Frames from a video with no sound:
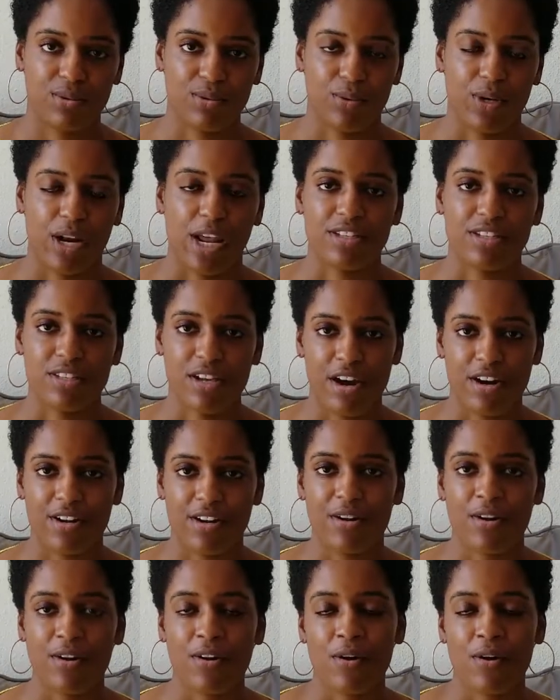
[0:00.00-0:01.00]
When I started
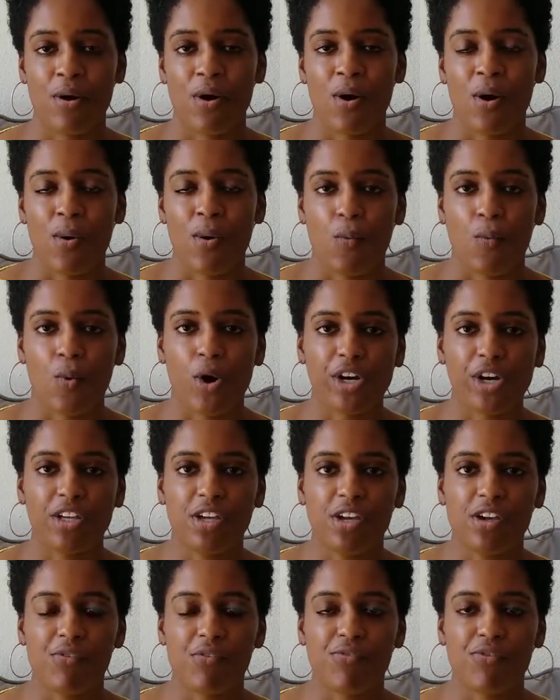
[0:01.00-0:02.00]

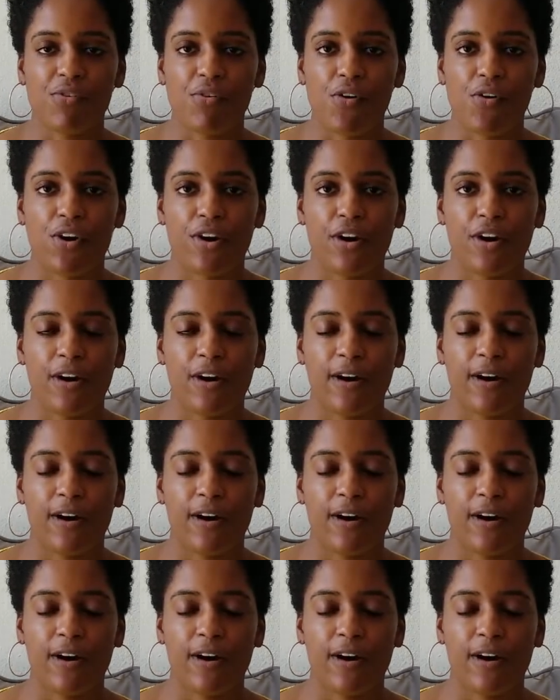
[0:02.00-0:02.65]
working for